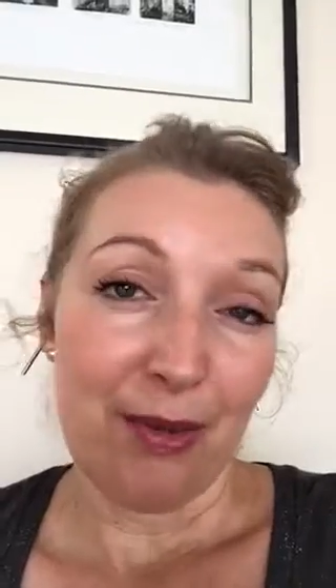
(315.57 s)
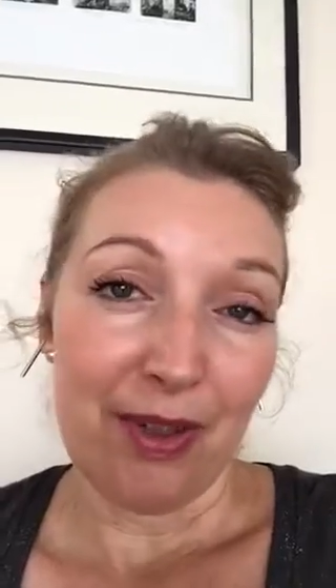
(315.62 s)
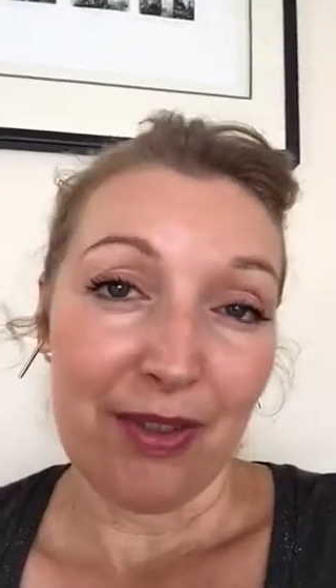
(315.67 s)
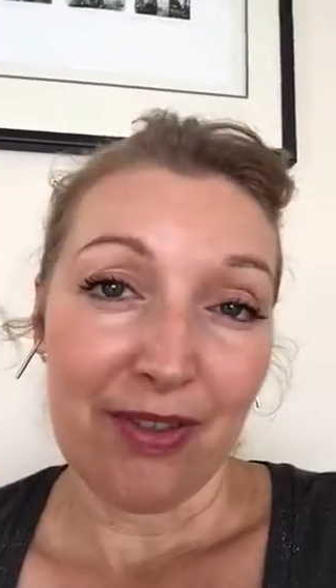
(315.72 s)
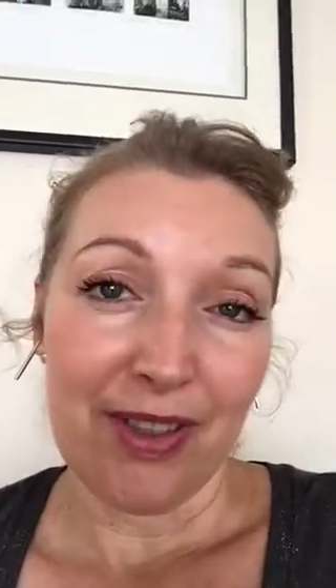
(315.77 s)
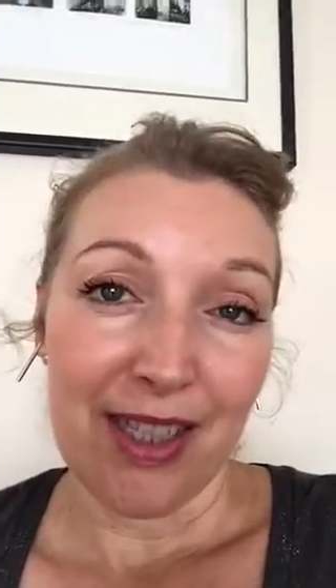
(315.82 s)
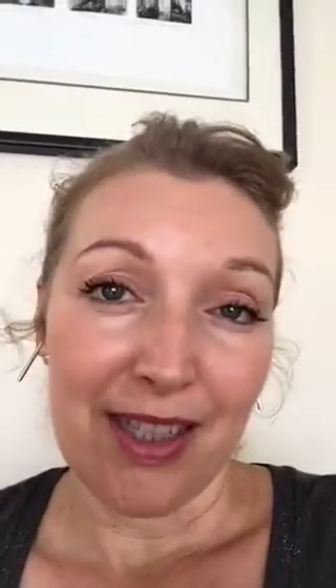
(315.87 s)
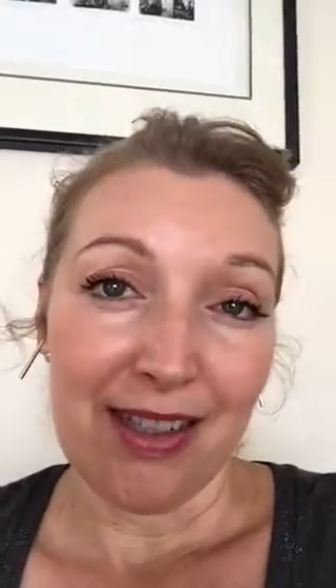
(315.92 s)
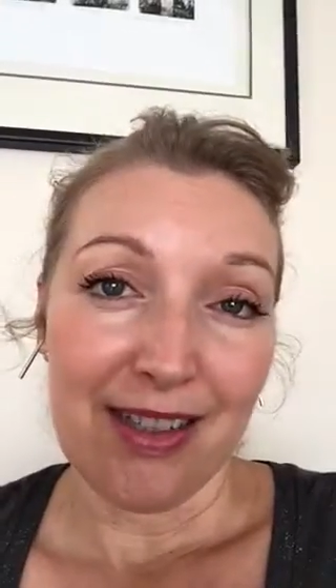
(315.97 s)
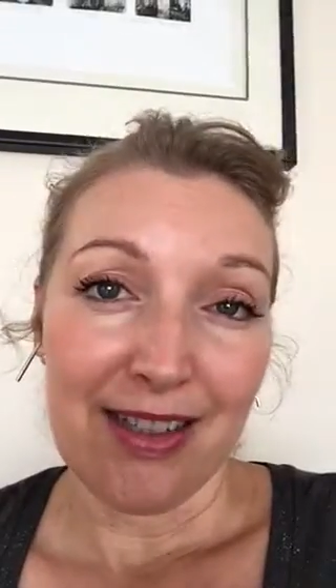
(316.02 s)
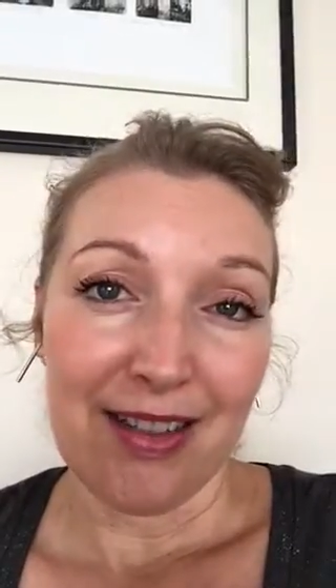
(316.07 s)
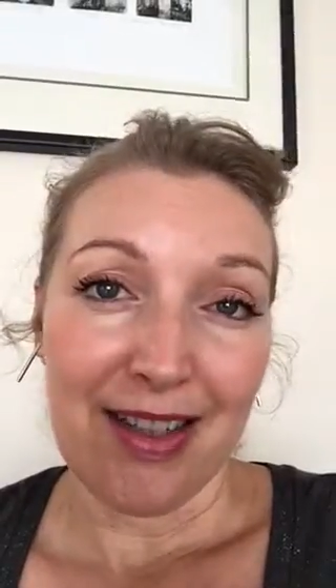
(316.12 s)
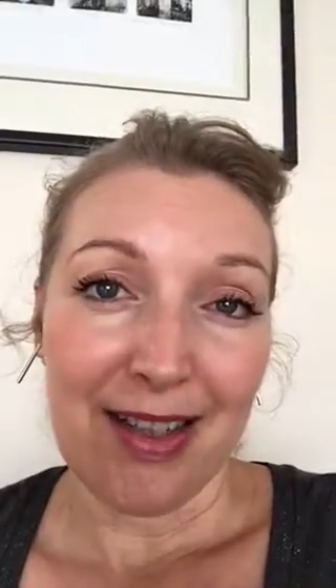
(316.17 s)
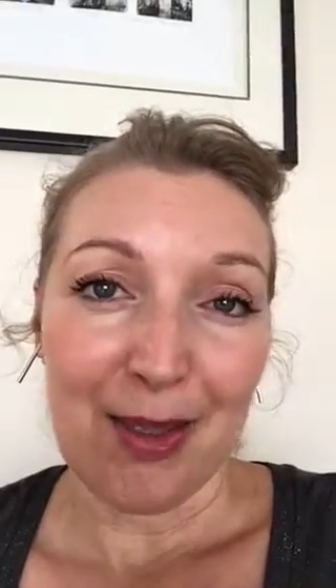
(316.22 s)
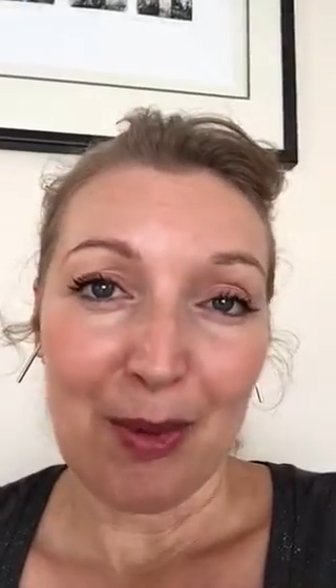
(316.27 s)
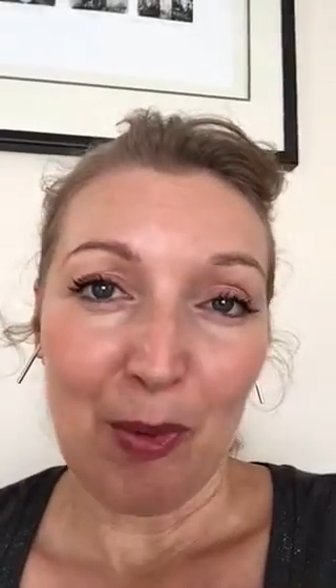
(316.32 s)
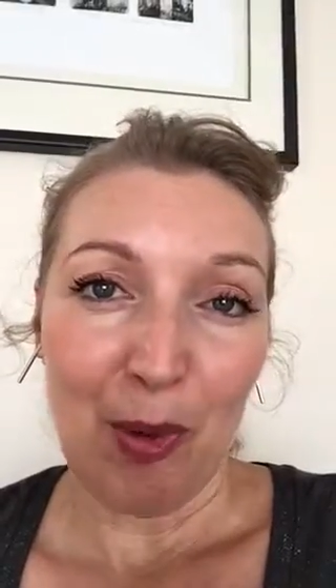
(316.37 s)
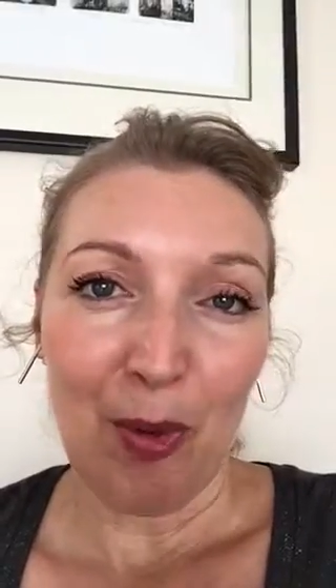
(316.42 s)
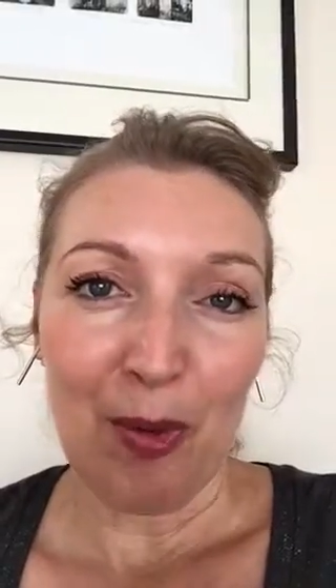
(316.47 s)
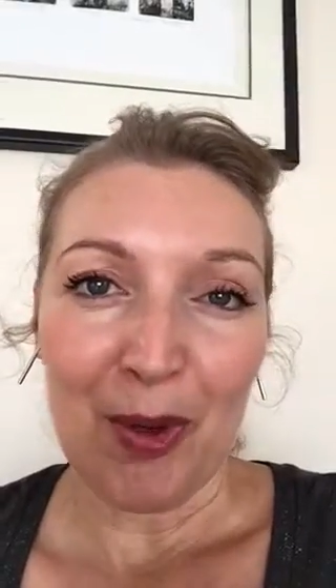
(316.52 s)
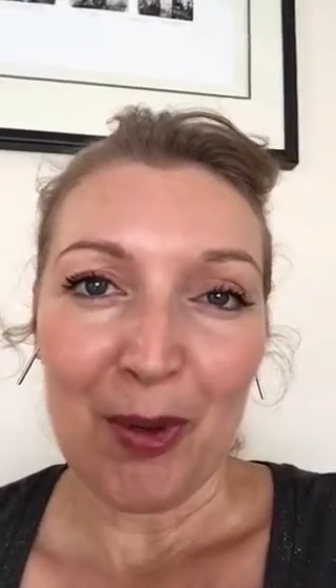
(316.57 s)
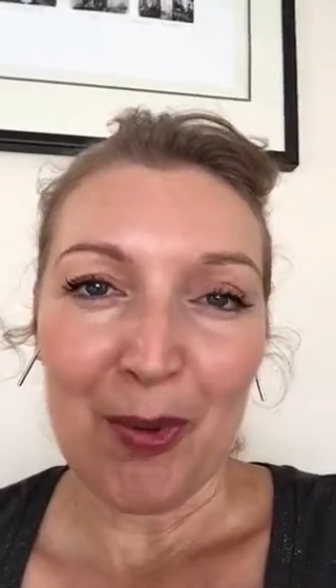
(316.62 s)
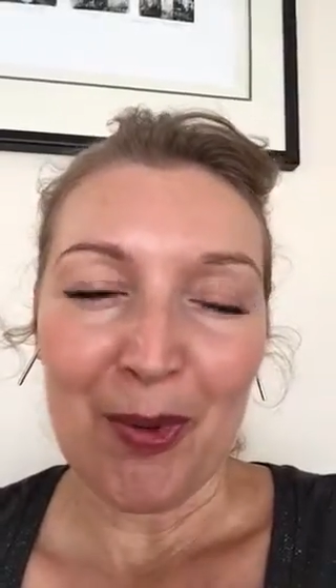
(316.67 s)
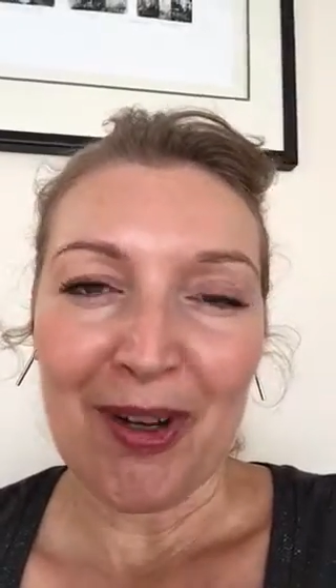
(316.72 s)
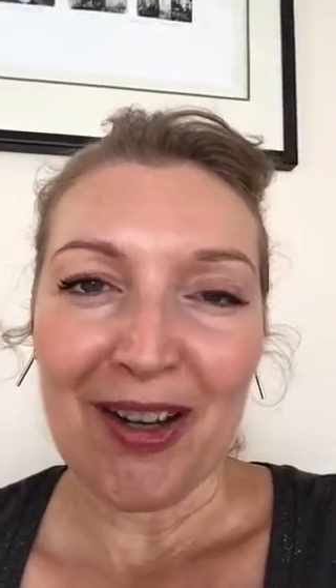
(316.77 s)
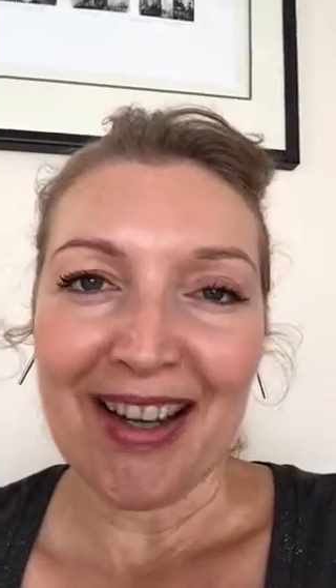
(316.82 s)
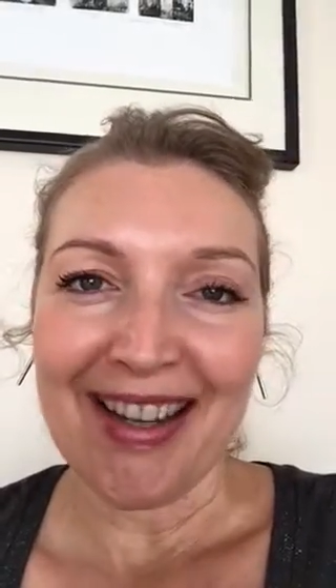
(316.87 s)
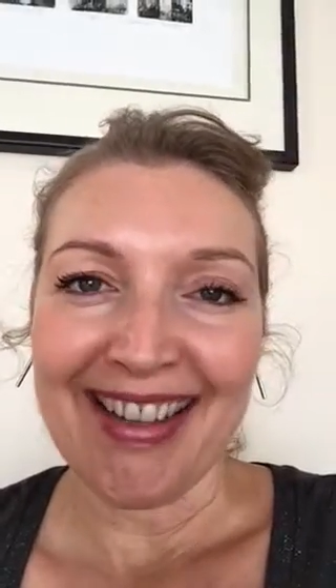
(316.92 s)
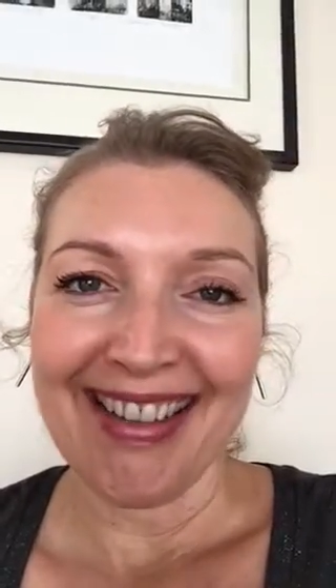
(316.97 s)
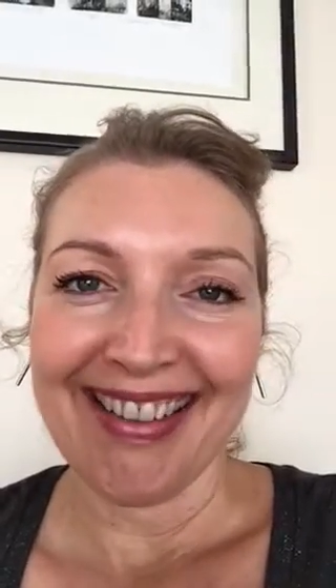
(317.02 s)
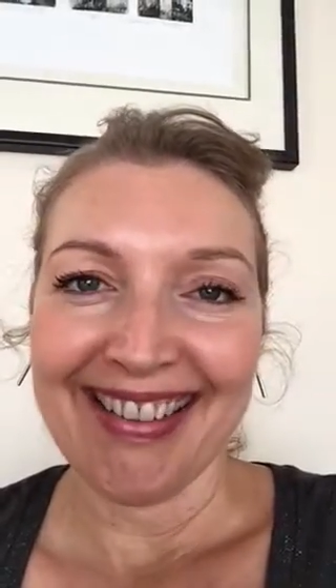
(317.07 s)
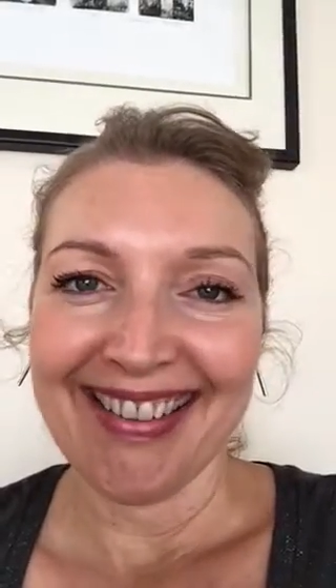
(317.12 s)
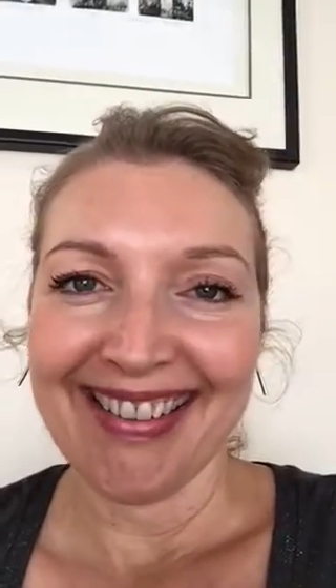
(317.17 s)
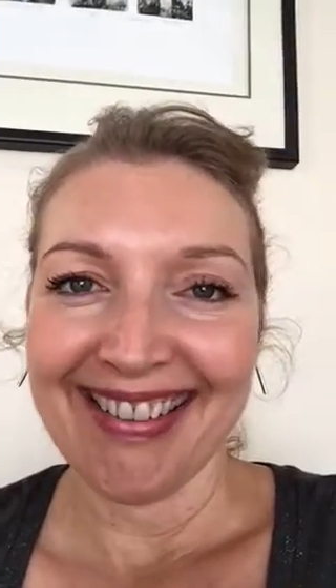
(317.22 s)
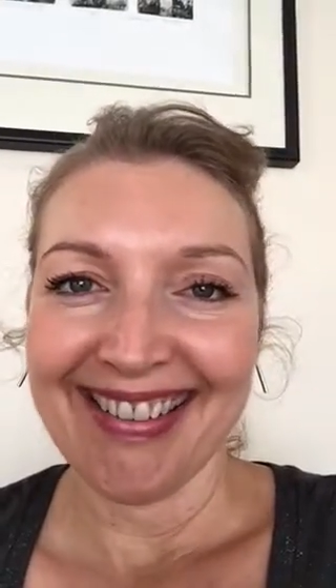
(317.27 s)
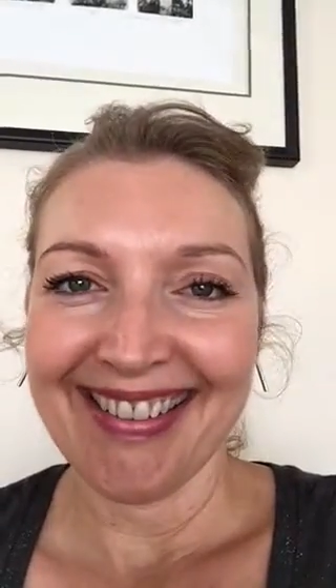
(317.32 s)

thrifty, so that's probably why.